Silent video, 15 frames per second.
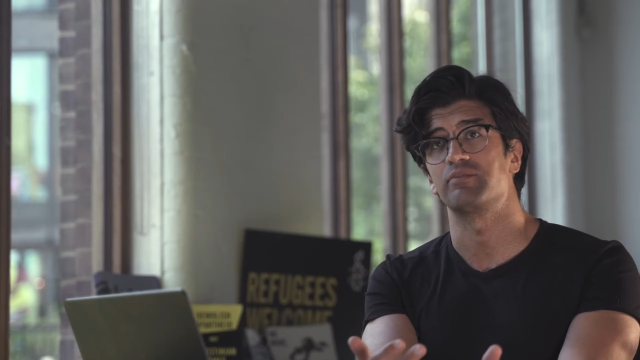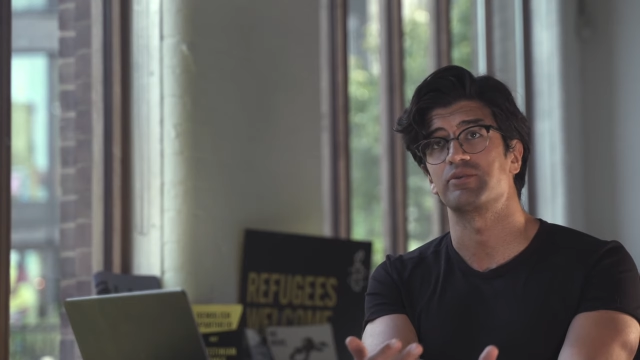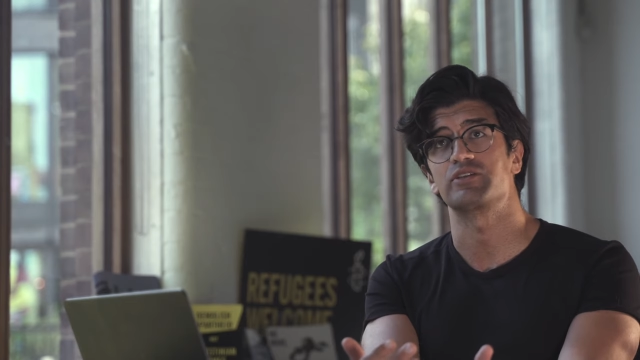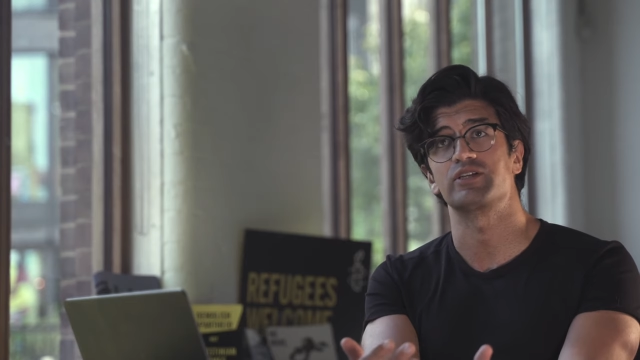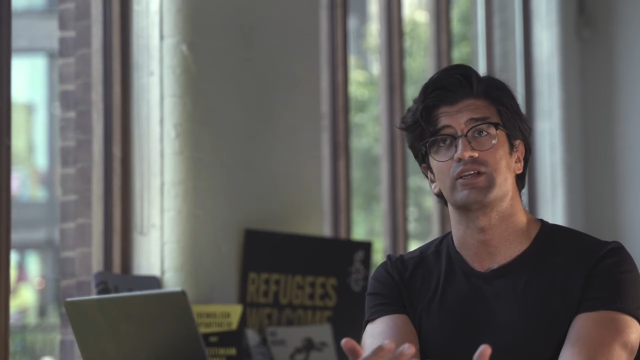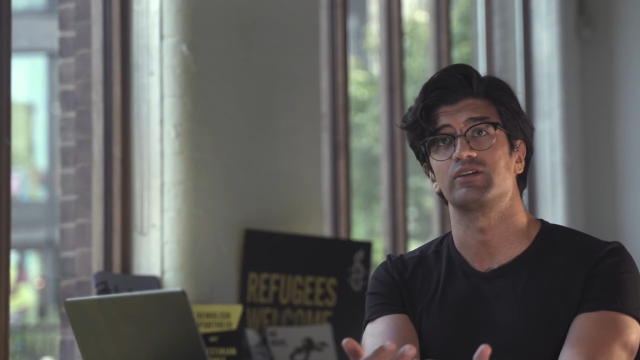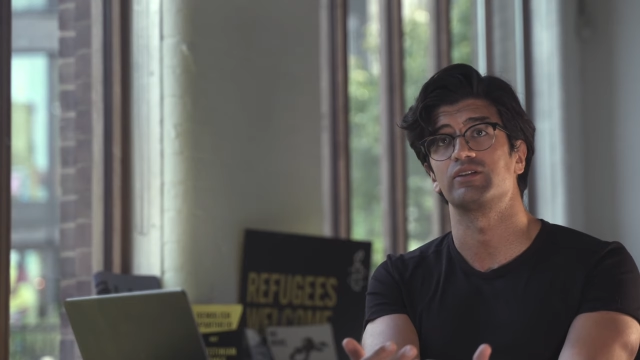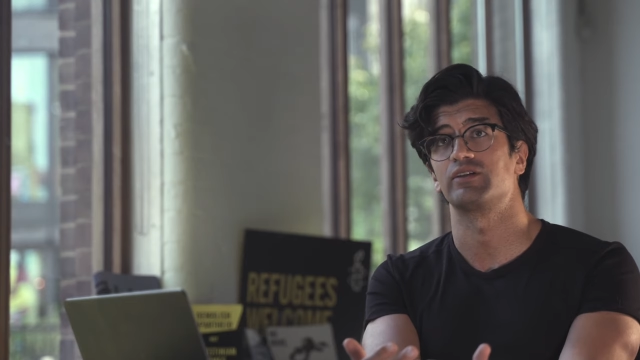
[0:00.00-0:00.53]
in
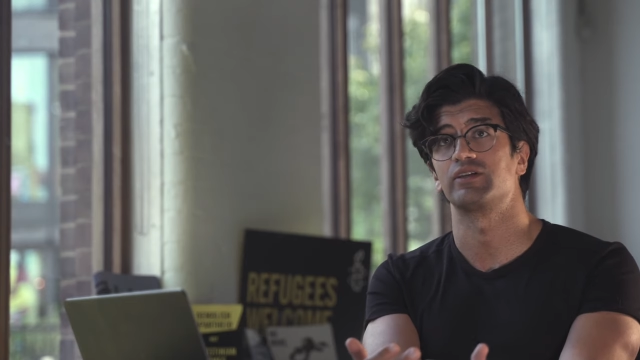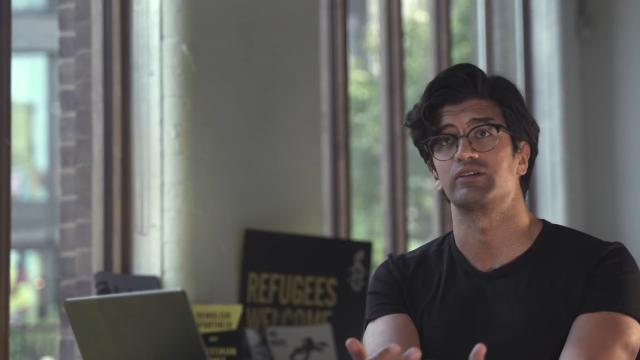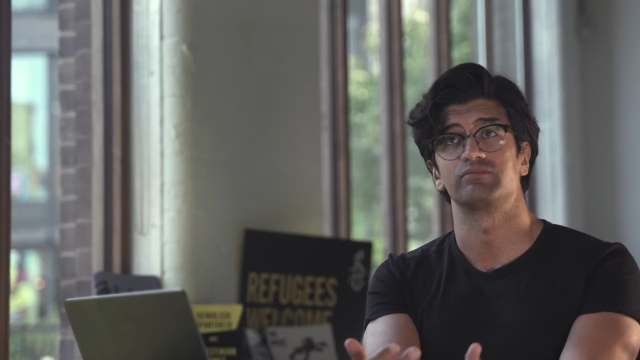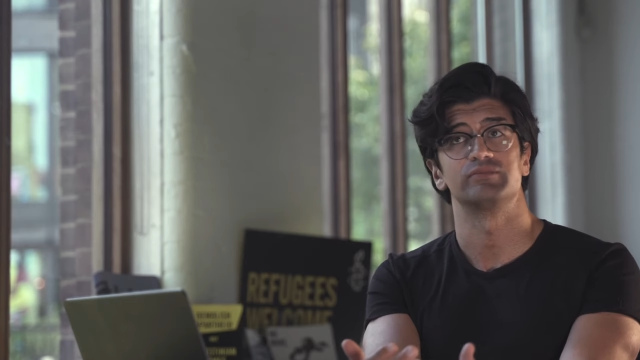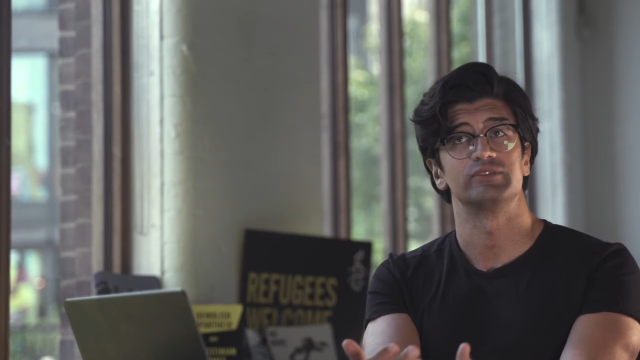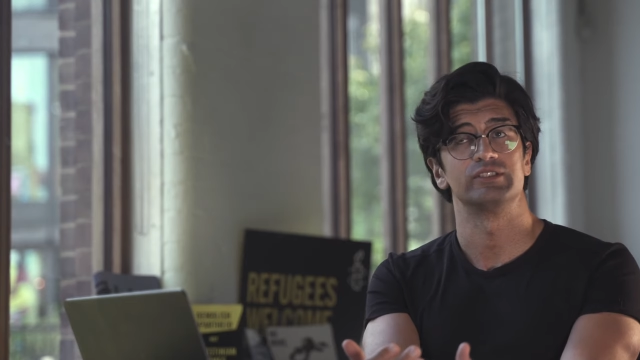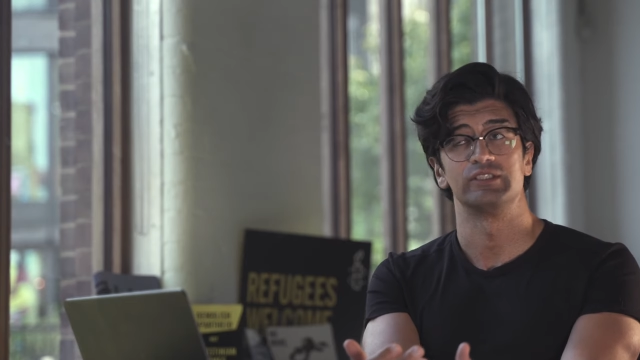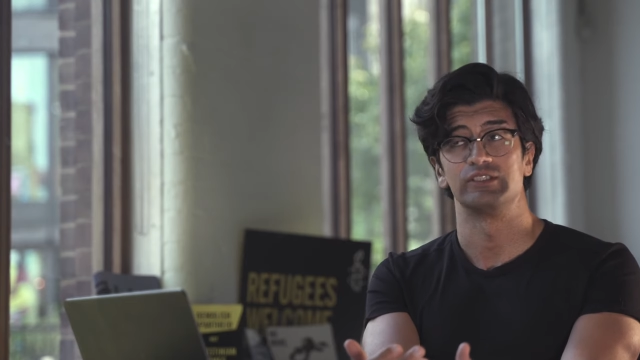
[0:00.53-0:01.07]
particular,
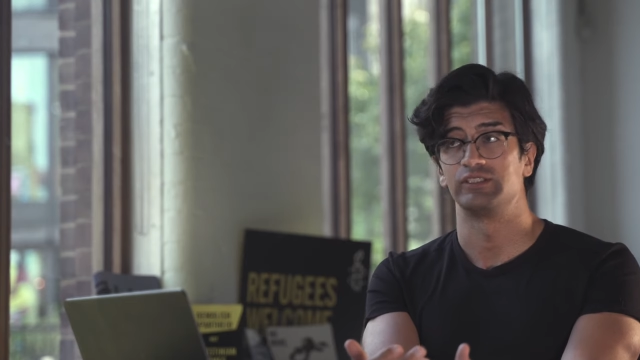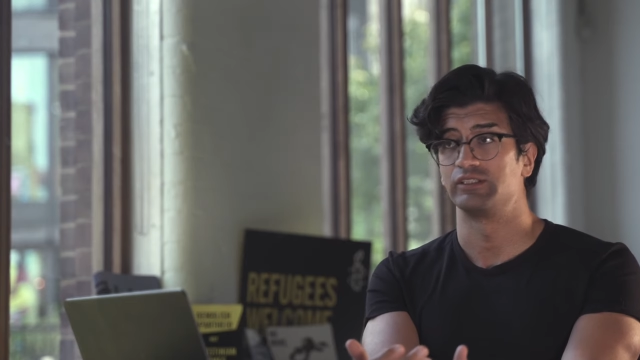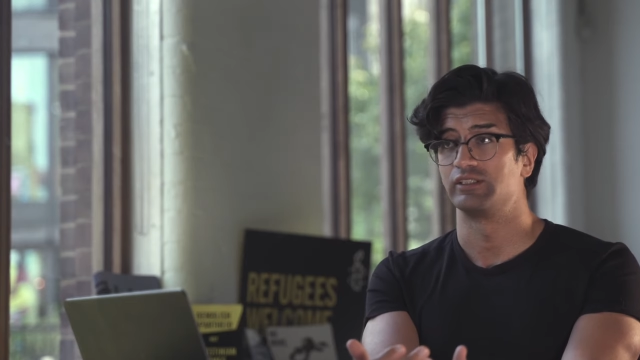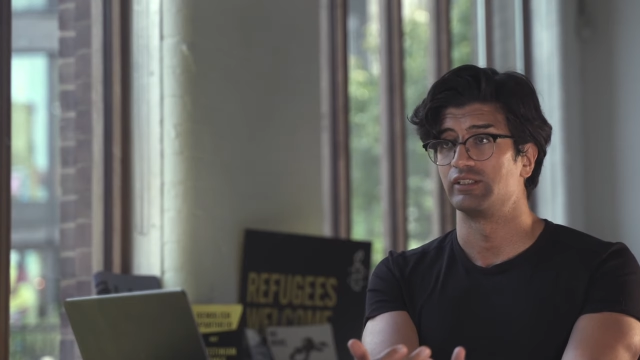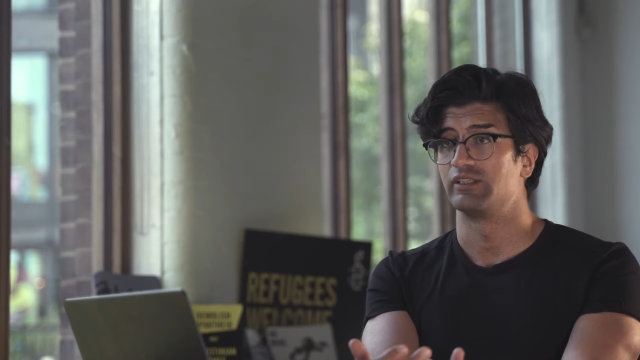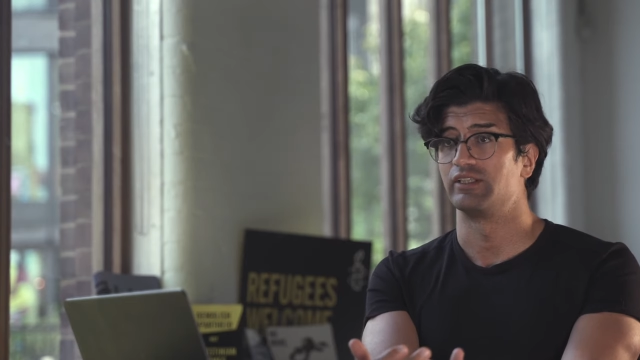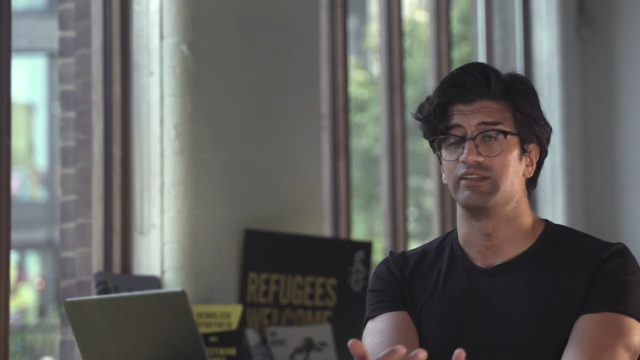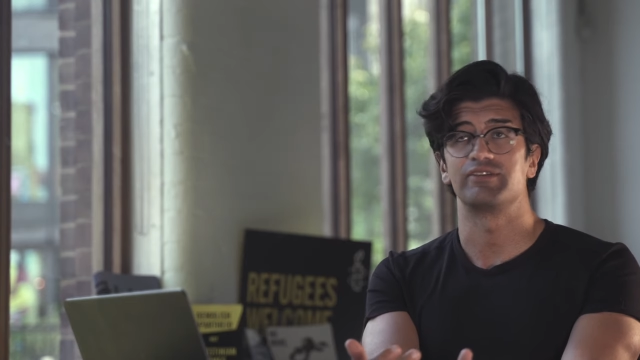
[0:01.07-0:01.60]

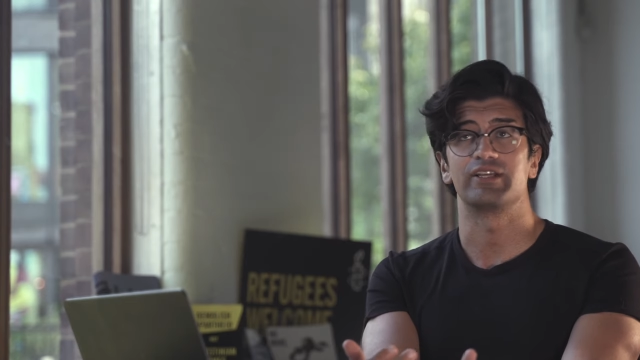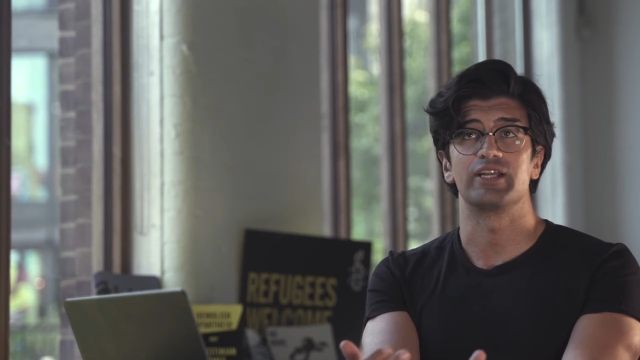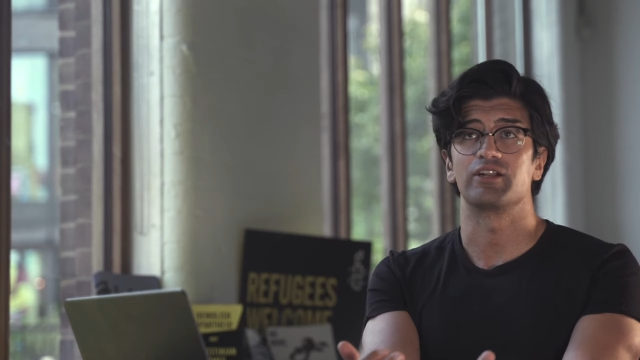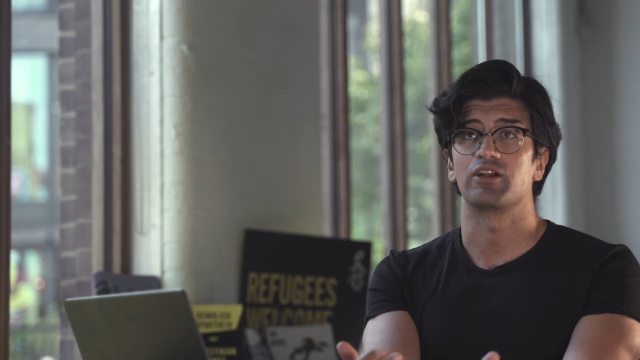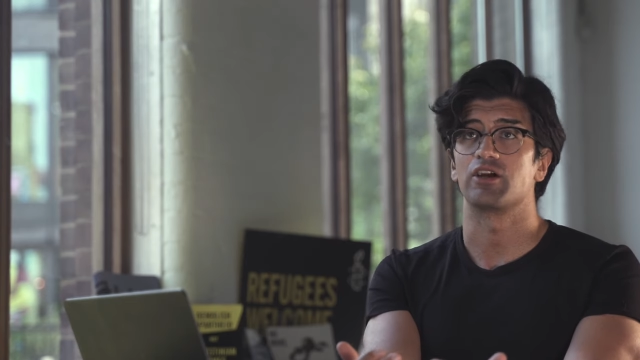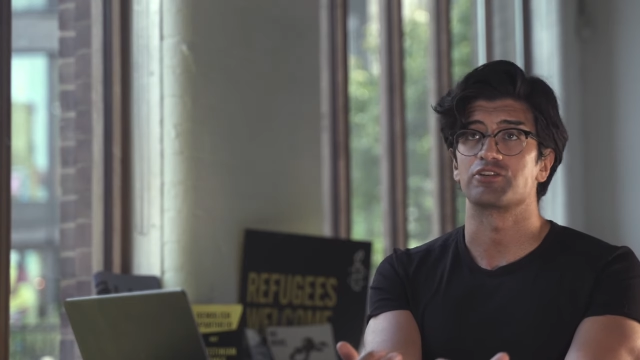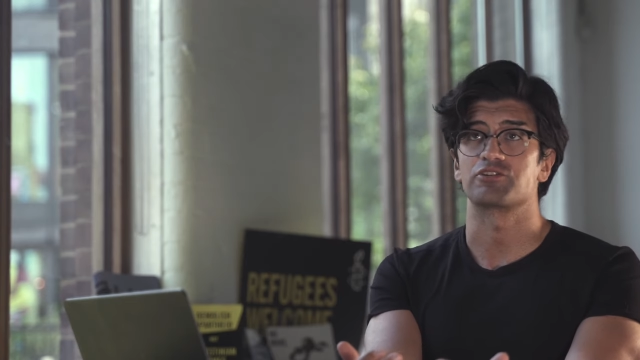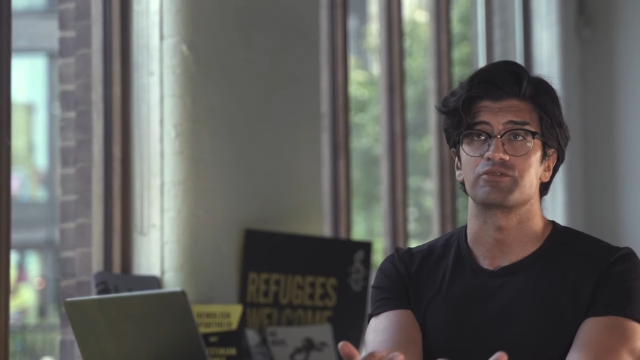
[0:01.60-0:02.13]
living in
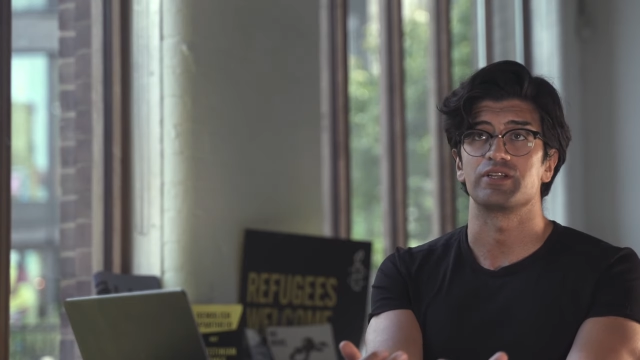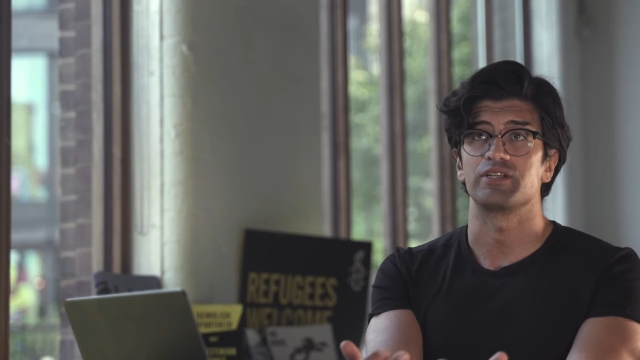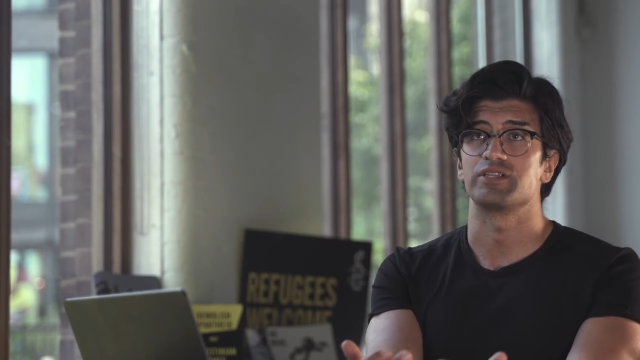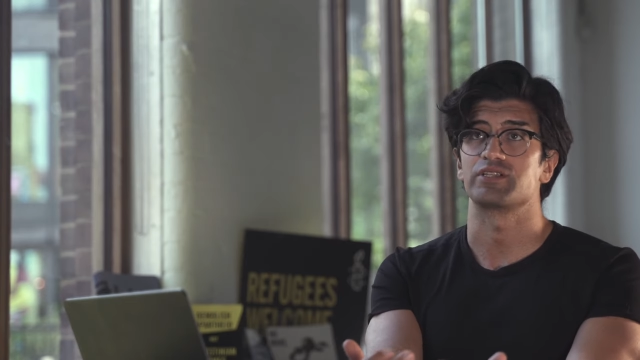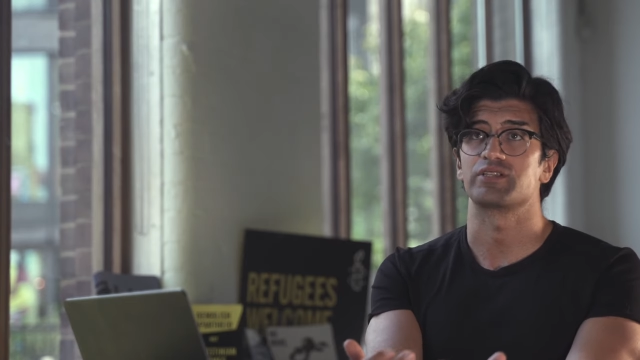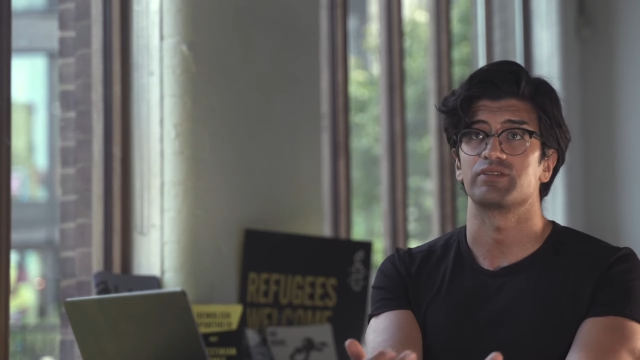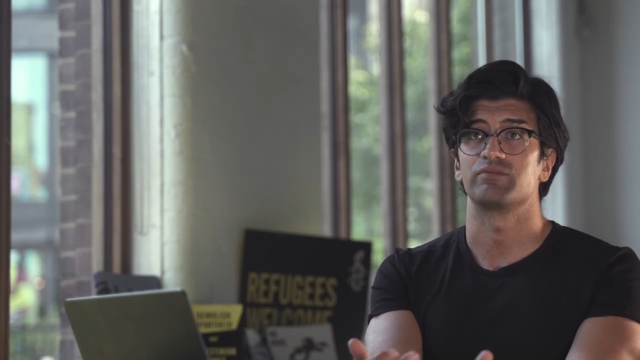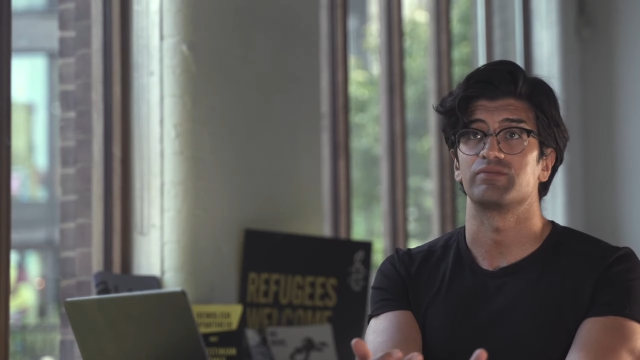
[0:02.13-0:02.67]

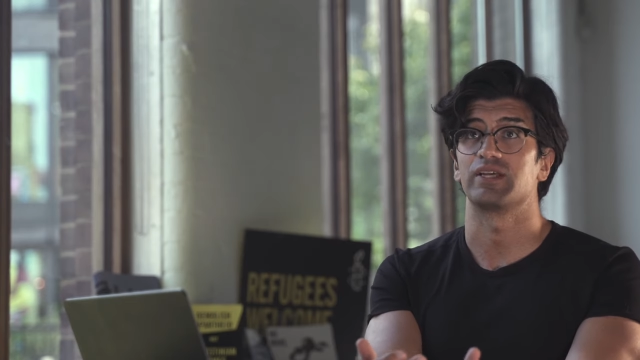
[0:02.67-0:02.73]
countries